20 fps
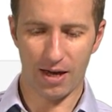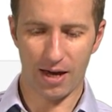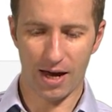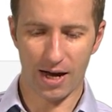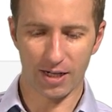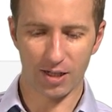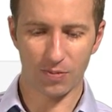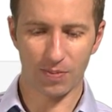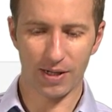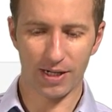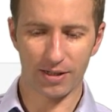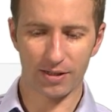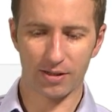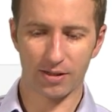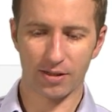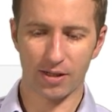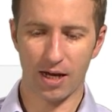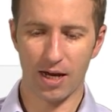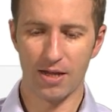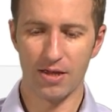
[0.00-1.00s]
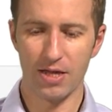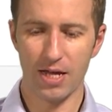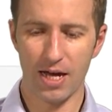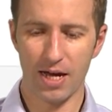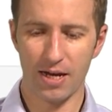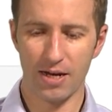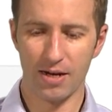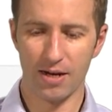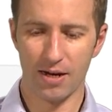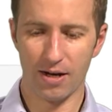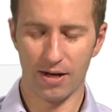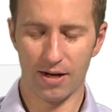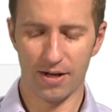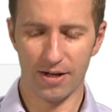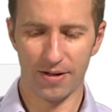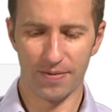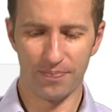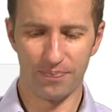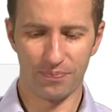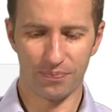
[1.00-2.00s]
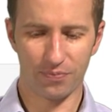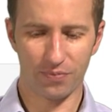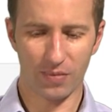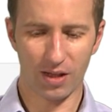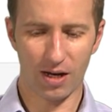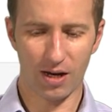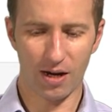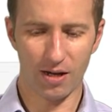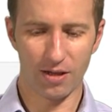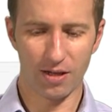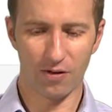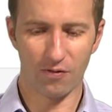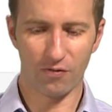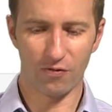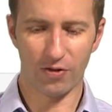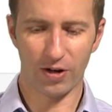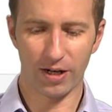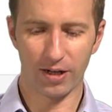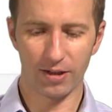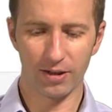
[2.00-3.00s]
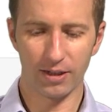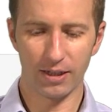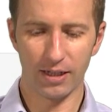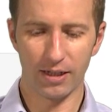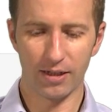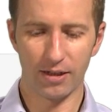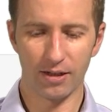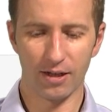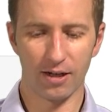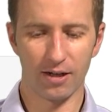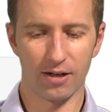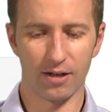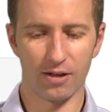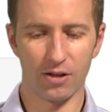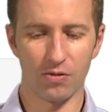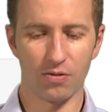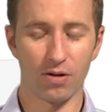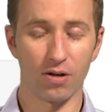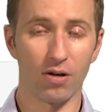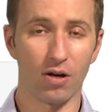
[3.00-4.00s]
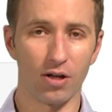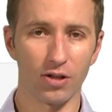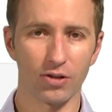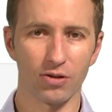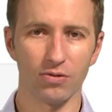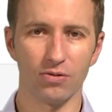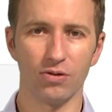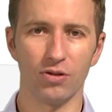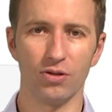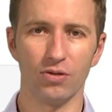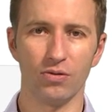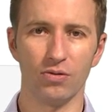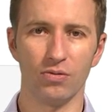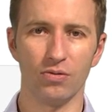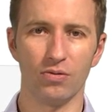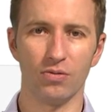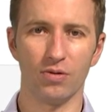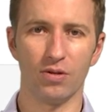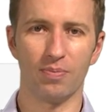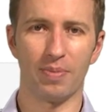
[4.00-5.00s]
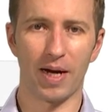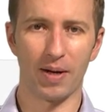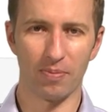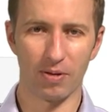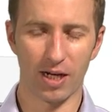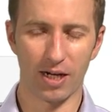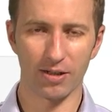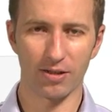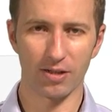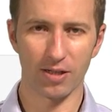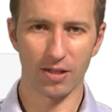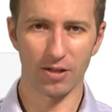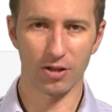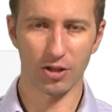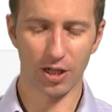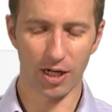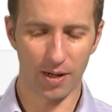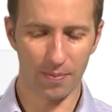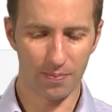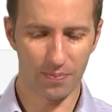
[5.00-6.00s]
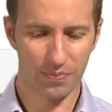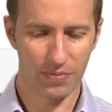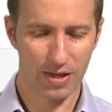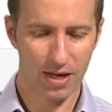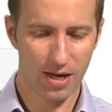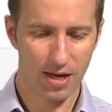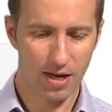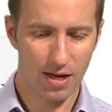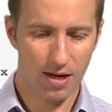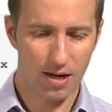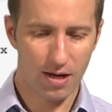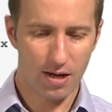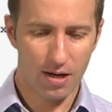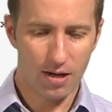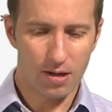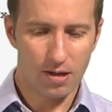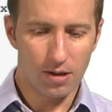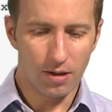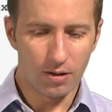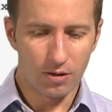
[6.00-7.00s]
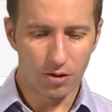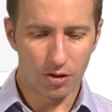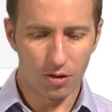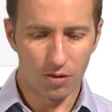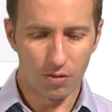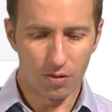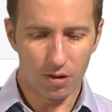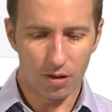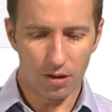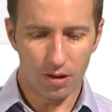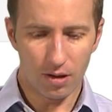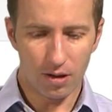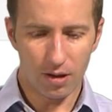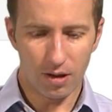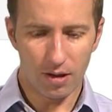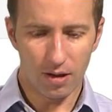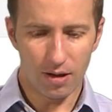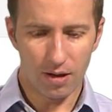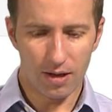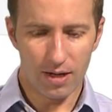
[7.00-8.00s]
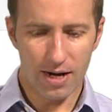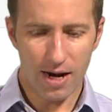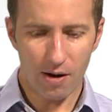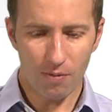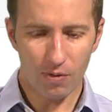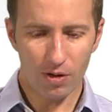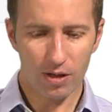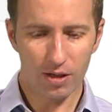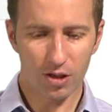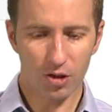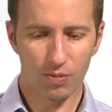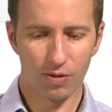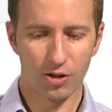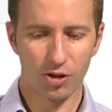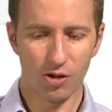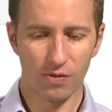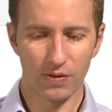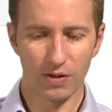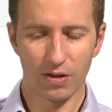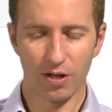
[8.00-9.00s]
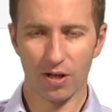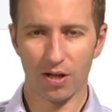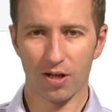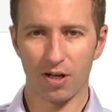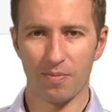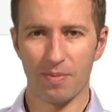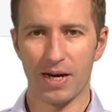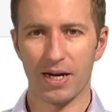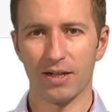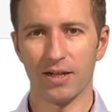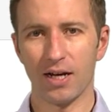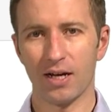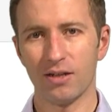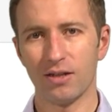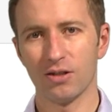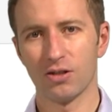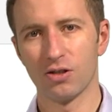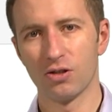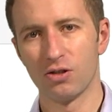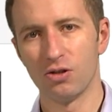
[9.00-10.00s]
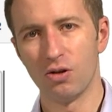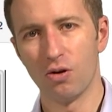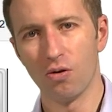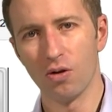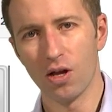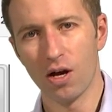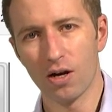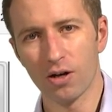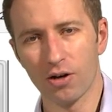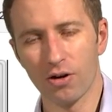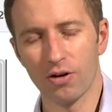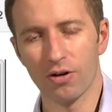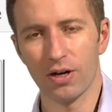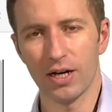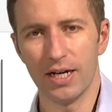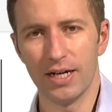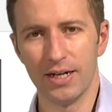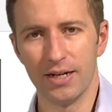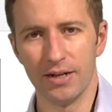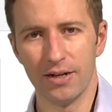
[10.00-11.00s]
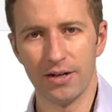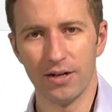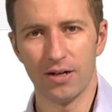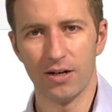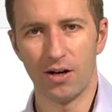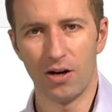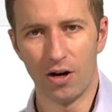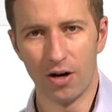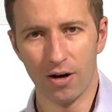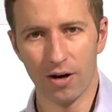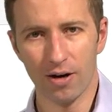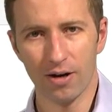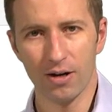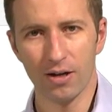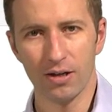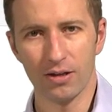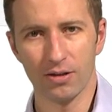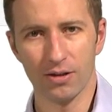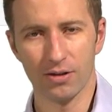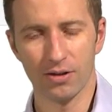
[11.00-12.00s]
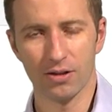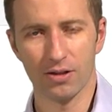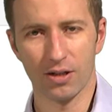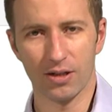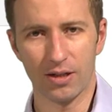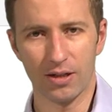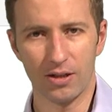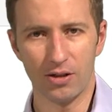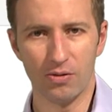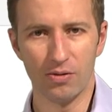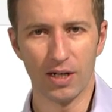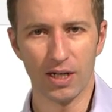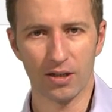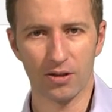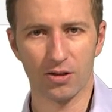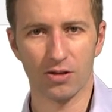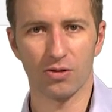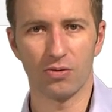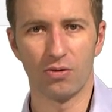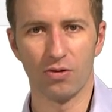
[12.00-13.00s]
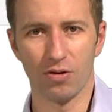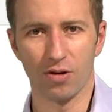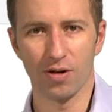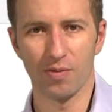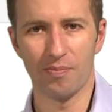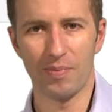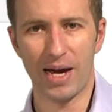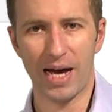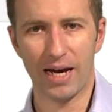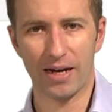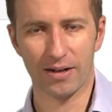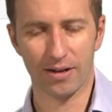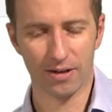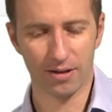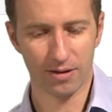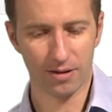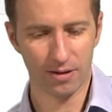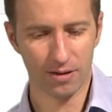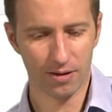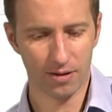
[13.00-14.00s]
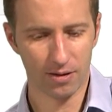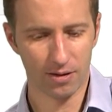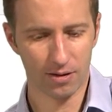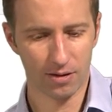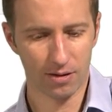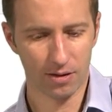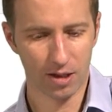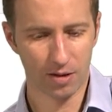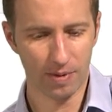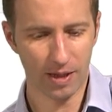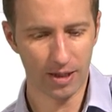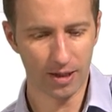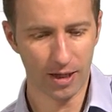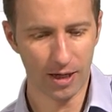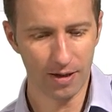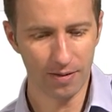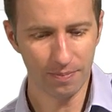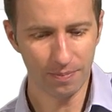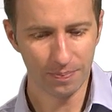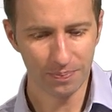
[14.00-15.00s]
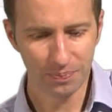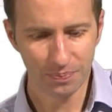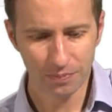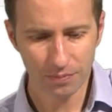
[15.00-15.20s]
aspects, and then finally you can also do the biplots in QIIME. So now we're going to switch over to the command line. This is no longer in R. This is on the Unix or Mac command line.